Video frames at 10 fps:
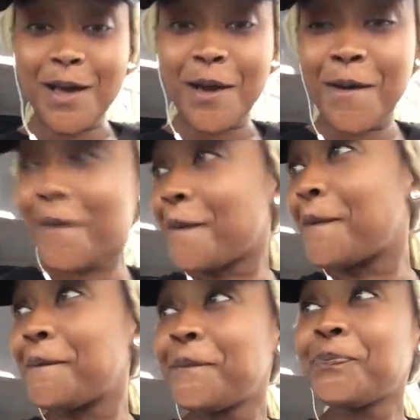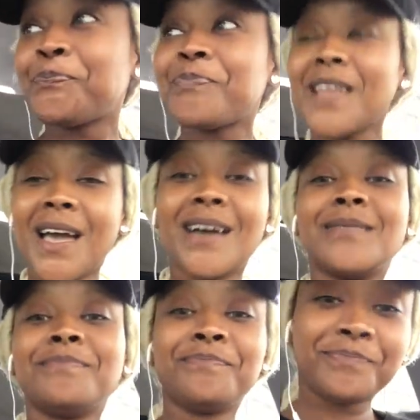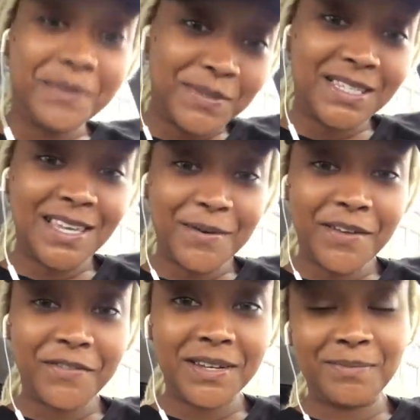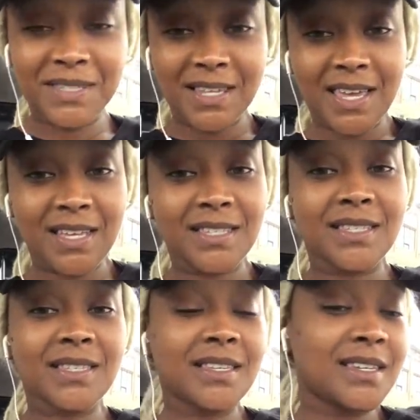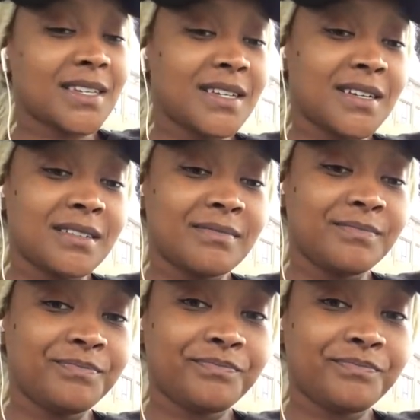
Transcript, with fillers: So um, I'm gonna stay away from them snacks and um,